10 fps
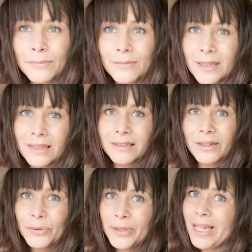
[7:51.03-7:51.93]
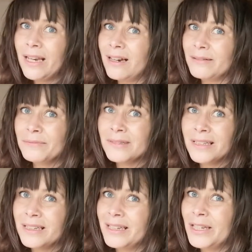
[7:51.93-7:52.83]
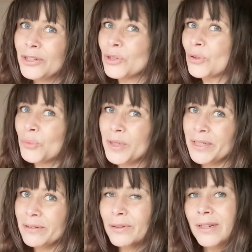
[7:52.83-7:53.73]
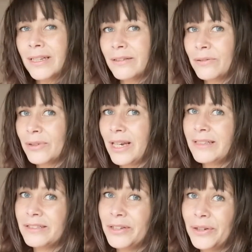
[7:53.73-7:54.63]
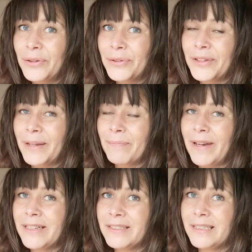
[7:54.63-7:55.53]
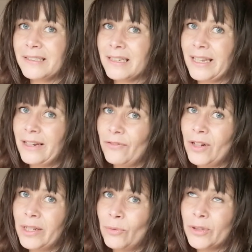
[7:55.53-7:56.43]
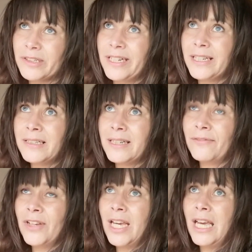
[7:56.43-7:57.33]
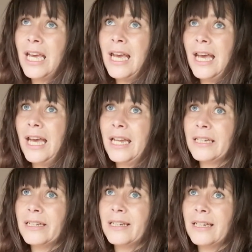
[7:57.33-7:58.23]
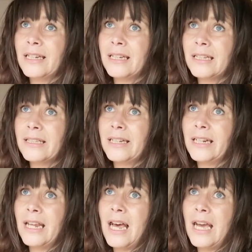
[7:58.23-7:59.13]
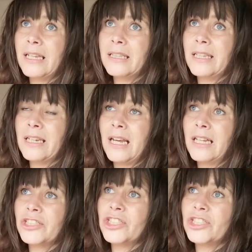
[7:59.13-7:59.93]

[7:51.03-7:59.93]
yeah, just wanted to let you guys know that my test thankfully was negative. And then I think I'll just relax a